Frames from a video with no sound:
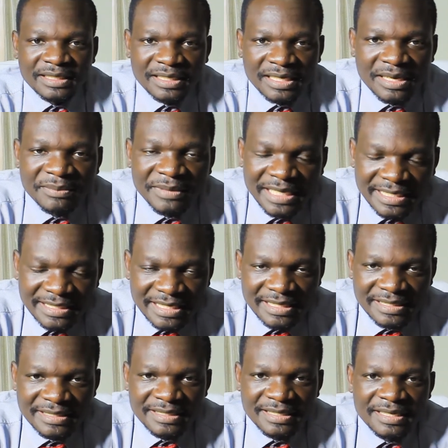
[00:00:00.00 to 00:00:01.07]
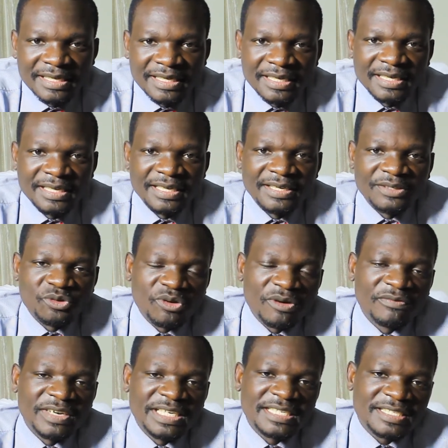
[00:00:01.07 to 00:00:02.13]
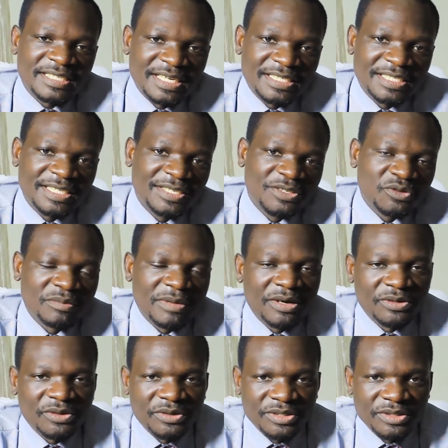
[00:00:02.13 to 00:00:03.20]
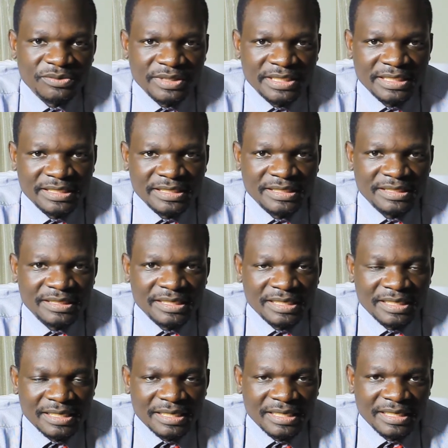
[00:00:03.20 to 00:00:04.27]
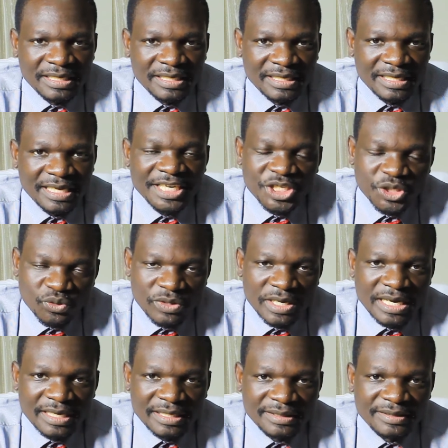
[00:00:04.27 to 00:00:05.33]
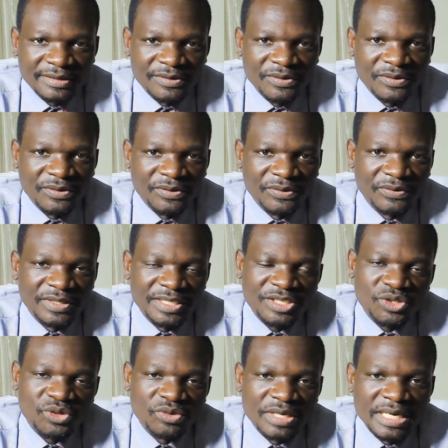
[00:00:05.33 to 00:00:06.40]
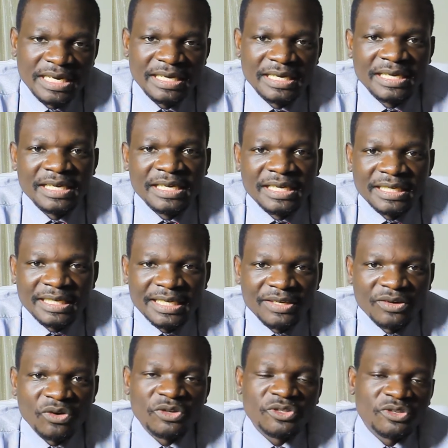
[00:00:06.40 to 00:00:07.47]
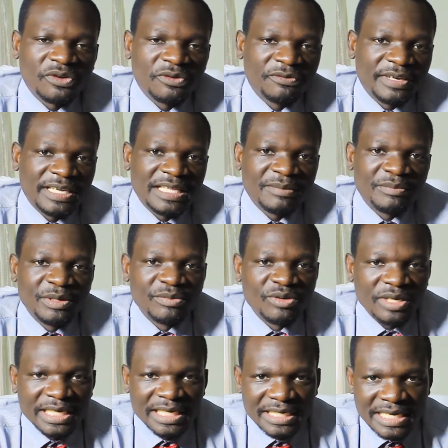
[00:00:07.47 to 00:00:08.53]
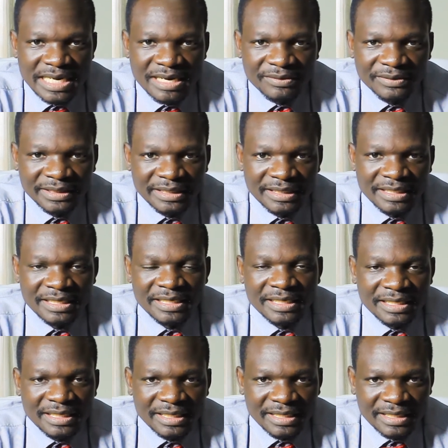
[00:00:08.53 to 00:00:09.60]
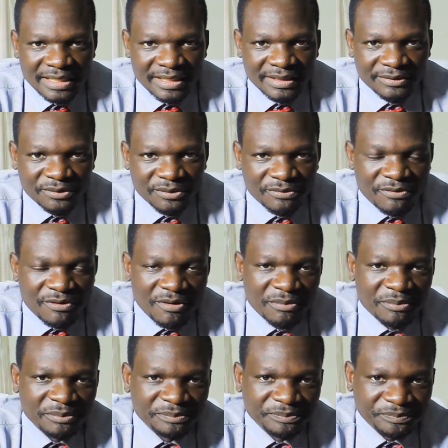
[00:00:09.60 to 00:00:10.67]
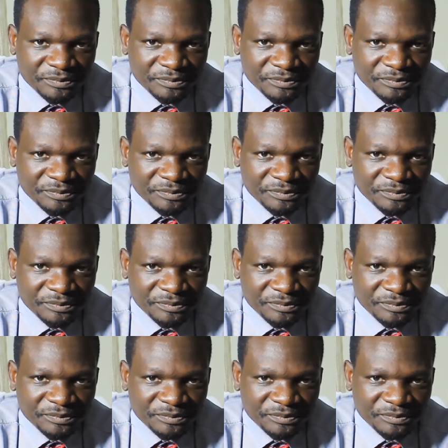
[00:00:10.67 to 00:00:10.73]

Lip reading: amylases to convert starch into maltose, which is a sugar. So this sugar can also further be broken down to form,